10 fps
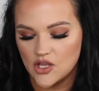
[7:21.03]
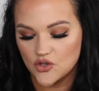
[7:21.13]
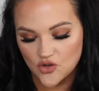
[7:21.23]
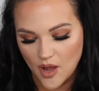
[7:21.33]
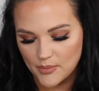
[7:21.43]

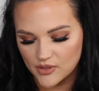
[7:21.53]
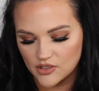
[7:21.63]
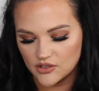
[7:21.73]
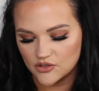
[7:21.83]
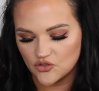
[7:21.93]

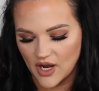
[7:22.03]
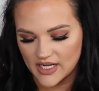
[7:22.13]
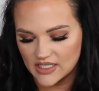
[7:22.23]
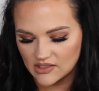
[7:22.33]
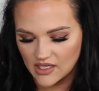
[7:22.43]
Tropical
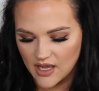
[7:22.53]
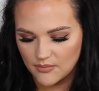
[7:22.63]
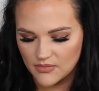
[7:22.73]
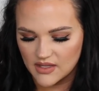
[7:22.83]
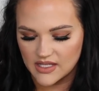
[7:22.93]
Trident
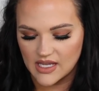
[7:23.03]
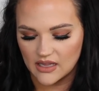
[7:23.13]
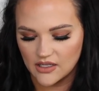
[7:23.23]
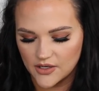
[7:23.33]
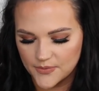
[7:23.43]
gum, the
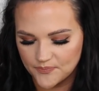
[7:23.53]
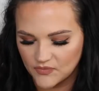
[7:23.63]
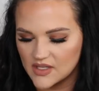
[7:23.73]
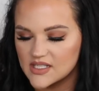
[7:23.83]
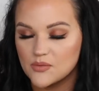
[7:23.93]
yellow.
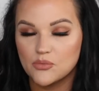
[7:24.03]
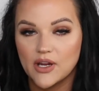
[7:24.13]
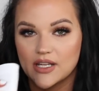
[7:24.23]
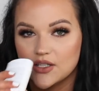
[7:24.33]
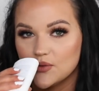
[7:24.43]
This is a
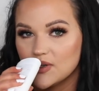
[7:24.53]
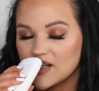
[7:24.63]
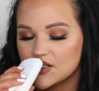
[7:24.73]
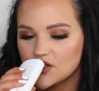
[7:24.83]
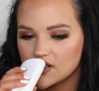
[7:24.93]
brand new one
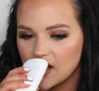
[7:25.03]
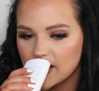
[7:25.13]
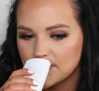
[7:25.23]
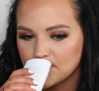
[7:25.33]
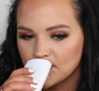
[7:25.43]
I just got.